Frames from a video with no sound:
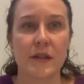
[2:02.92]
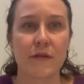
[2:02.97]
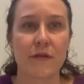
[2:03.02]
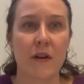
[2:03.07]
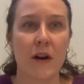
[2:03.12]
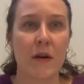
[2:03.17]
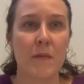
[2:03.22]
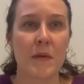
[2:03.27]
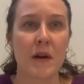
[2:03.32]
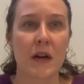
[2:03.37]

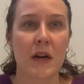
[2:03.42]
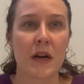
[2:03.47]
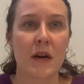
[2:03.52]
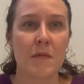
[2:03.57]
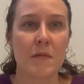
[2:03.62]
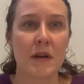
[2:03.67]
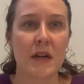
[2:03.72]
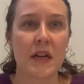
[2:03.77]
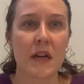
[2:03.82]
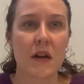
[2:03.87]
from a
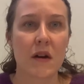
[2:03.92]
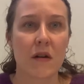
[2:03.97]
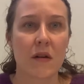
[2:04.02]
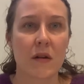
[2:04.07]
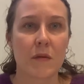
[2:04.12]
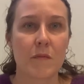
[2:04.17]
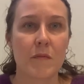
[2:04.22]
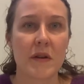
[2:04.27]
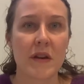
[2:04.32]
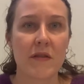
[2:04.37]
company
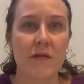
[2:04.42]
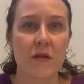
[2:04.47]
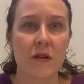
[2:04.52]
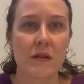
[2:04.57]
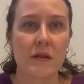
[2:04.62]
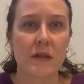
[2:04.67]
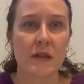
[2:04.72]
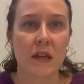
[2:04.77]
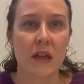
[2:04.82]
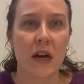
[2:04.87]
called Beaver
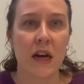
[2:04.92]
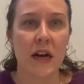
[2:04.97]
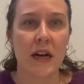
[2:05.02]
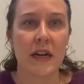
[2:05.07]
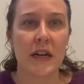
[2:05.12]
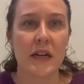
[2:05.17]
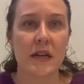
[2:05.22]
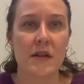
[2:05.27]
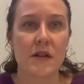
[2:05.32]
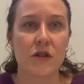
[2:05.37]

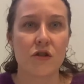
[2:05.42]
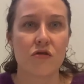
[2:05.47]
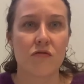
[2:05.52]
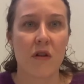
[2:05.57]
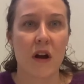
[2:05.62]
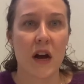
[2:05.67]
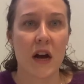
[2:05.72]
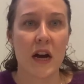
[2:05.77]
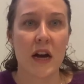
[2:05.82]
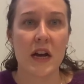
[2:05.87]
Slide
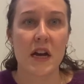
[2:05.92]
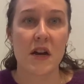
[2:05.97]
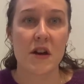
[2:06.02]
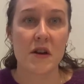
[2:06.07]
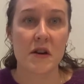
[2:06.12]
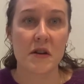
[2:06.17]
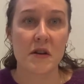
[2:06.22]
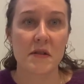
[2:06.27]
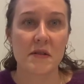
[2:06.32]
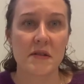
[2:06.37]
Dry
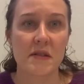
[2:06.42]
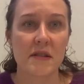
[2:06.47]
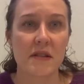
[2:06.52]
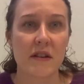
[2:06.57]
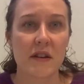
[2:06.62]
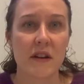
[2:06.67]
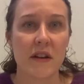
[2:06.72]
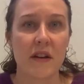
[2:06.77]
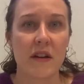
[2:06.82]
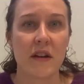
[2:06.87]
Goods
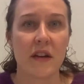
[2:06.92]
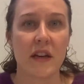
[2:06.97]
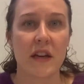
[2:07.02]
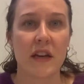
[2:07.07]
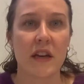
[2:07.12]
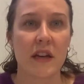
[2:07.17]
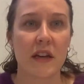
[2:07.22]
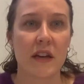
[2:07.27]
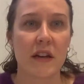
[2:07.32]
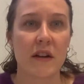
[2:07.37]

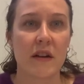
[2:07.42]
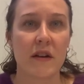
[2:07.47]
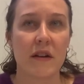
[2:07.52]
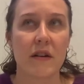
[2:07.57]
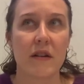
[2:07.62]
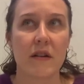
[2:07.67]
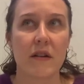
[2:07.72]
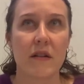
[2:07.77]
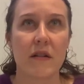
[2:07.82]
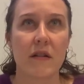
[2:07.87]
in,
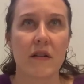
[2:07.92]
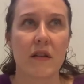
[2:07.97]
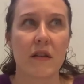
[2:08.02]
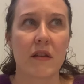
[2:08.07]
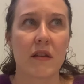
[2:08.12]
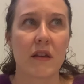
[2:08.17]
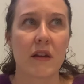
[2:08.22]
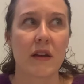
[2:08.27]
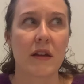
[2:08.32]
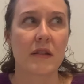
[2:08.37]
I
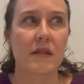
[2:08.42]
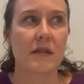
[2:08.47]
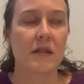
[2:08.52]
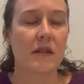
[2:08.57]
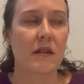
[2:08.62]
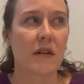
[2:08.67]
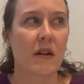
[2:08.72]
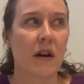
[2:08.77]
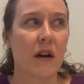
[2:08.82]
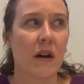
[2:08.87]
think it's in
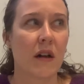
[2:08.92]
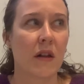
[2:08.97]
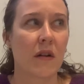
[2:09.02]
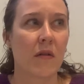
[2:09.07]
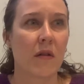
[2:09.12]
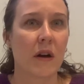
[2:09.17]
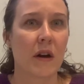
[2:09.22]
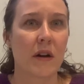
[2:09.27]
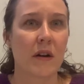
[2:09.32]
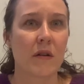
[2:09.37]

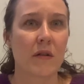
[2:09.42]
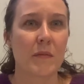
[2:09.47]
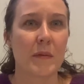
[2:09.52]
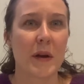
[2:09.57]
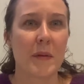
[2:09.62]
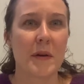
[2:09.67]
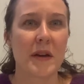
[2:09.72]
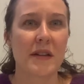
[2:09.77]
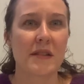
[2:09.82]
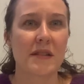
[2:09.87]
Colorado.
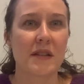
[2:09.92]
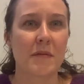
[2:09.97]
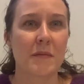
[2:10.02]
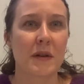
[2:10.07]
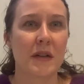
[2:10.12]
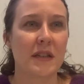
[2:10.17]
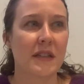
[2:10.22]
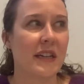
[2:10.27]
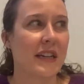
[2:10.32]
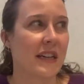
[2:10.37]
Maybe it's in
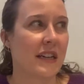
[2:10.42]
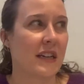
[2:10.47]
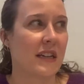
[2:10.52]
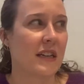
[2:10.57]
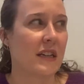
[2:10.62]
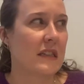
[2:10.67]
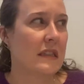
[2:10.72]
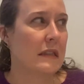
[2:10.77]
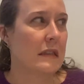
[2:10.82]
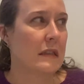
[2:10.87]
Montana.
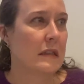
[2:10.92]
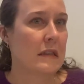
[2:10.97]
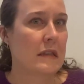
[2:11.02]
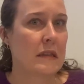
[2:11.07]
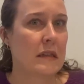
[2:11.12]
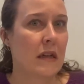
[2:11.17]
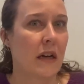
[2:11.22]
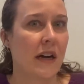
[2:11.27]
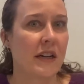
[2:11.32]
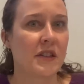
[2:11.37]

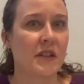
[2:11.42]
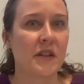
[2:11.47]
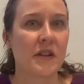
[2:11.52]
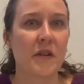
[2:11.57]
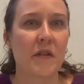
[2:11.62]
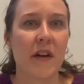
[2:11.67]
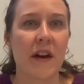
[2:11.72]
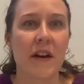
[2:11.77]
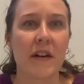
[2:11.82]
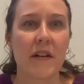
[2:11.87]
I should
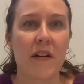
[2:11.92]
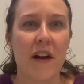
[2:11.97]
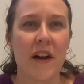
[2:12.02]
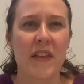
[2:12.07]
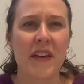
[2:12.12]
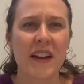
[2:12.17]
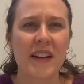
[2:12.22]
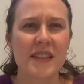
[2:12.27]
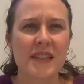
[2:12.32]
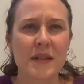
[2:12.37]
know that. I
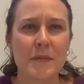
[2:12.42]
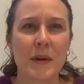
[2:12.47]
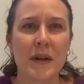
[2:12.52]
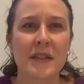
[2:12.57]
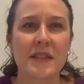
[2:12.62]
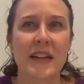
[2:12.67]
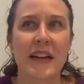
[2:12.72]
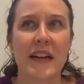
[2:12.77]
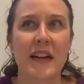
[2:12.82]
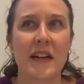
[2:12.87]
think it's in
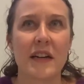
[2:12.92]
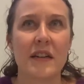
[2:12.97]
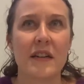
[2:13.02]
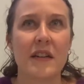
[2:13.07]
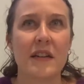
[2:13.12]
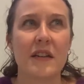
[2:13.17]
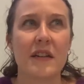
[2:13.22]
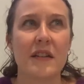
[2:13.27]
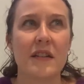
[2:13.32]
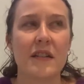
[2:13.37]
Montana.
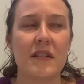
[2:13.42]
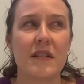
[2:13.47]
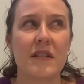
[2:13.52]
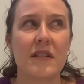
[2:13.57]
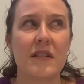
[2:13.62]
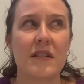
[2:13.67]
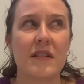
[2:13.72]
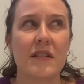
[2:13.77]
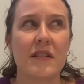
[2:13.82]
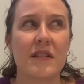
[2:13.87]

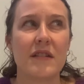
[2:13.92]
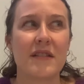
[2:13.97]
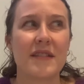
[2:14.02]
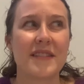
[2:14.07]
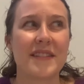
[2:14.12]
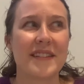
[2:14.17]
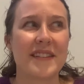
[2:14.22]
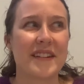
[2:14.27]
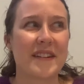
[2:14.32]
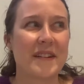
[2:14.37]

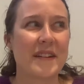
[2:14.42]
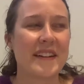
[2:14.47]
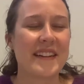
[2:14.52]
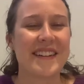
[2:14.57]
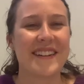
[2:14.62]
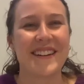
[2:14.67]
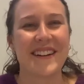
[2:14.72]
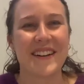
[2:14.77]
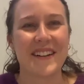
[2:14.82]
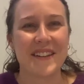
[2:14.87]
All right,
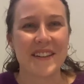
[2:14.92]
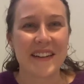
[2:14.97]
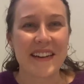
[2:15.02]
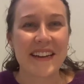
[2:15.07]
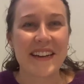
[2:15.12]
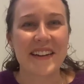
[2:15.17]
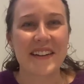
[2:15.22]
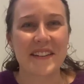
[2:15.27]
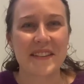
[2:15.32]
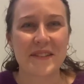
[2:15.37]
I'll
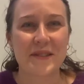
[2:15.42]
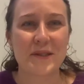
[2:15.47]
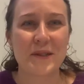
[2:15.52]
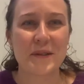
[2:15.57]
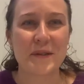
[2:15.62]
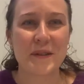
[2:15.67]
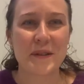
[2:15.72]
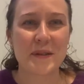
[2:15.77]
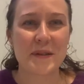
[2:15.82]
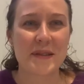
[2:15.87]
link it in the show
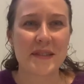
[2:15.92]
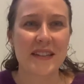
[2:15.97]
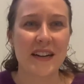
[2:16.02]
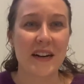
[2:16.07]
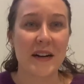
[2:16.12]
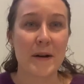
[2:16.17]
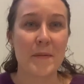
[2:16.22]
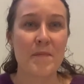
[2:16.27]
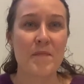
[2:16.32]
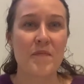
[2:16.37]
notes.
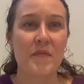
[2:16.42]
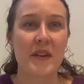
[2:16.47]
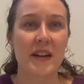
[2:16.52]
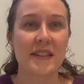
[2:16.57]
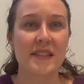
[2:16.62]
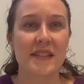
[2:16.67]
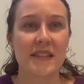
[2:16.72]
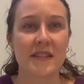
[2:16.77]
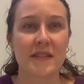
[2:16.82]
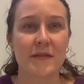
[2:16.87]

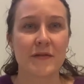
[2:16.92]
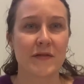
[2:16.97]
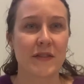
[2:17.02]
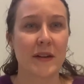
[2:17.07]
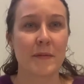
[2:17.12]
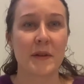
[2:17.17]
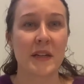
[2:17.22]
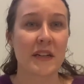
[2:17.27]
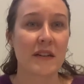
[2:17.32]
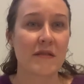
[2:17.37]
It's a
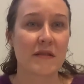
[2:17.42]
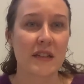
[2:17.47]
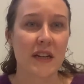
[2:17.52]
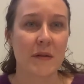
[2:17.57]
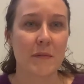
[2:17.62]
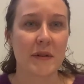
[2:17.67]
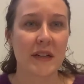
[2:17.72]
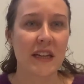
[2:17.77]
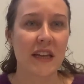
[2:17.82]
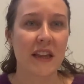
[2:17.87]
family-owned
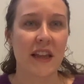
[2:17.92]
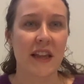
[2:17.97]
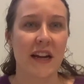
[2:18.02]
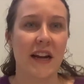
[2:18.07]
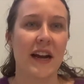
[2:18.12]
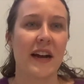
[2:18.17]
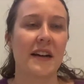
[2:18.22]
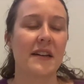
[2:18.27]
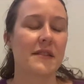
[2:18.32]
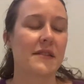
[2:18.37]
company that
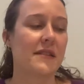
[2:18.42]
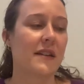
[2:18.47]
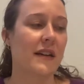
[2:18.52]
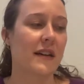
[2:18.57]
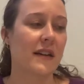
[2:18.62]
has